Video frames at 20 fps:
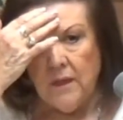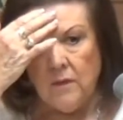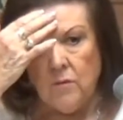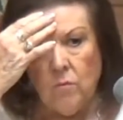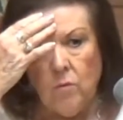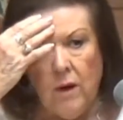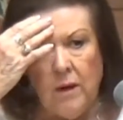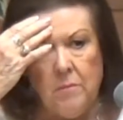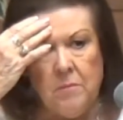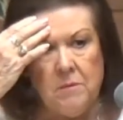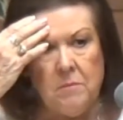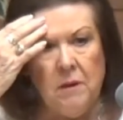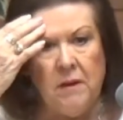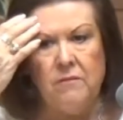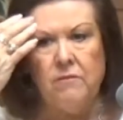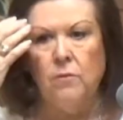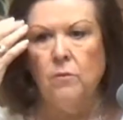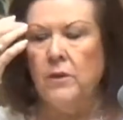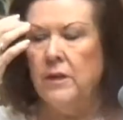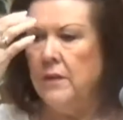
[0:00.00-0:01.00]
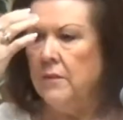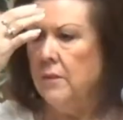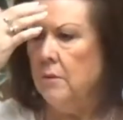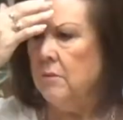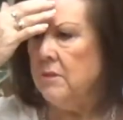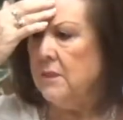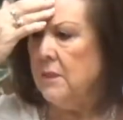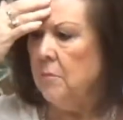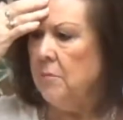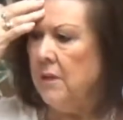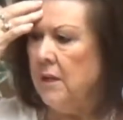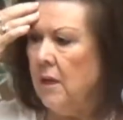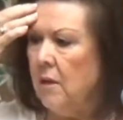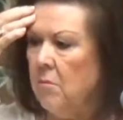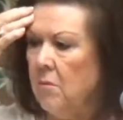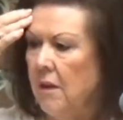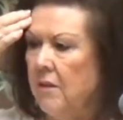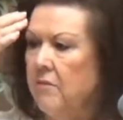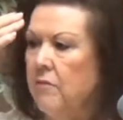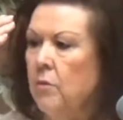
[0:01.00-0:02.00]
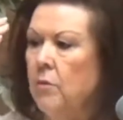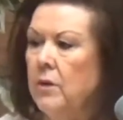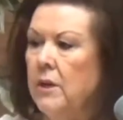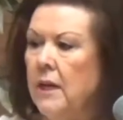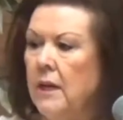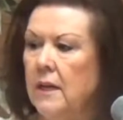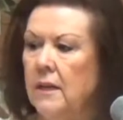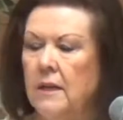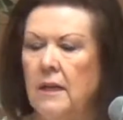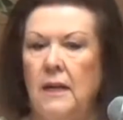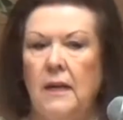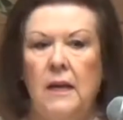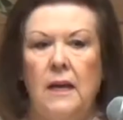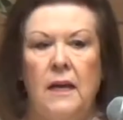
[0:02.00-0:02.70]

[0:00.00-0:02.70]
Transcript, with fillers: and wiped my forehead. There was something on my forehead.